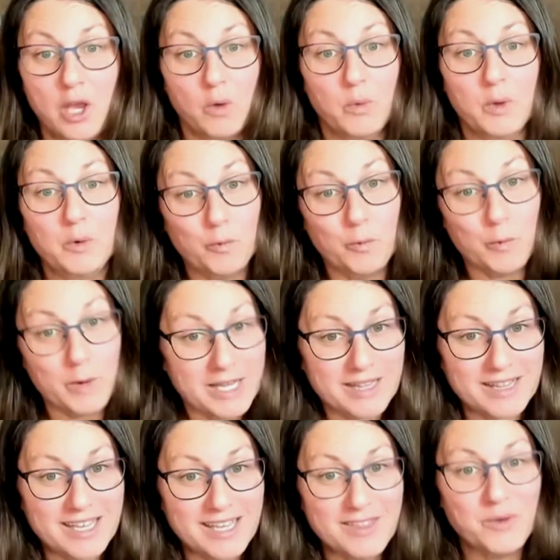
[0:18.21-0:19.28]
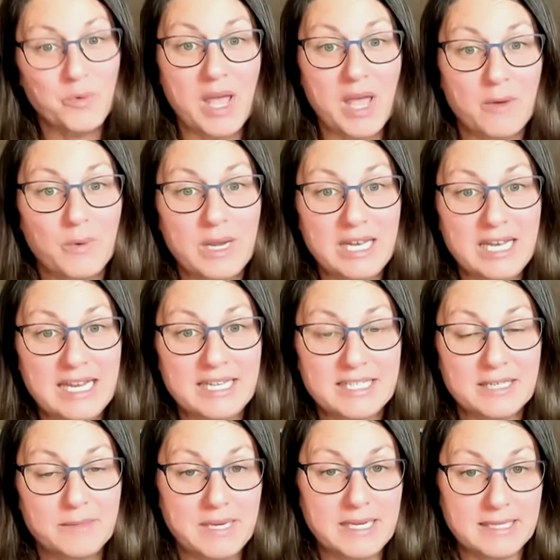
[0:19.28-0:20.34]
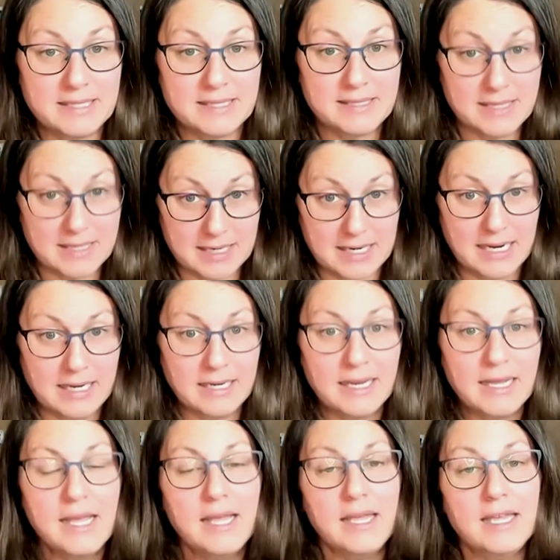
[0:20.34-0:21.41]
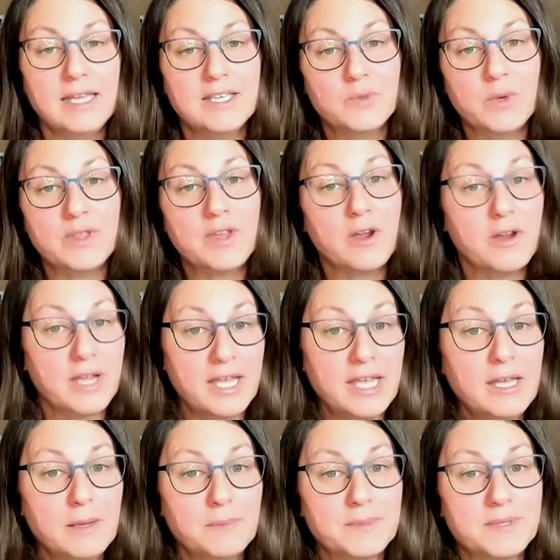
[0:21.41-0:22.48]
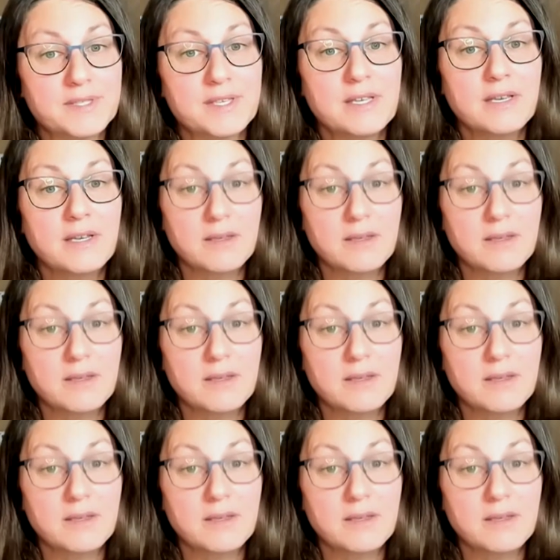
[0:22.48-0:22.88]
when really the way we need to be sitting is with our hips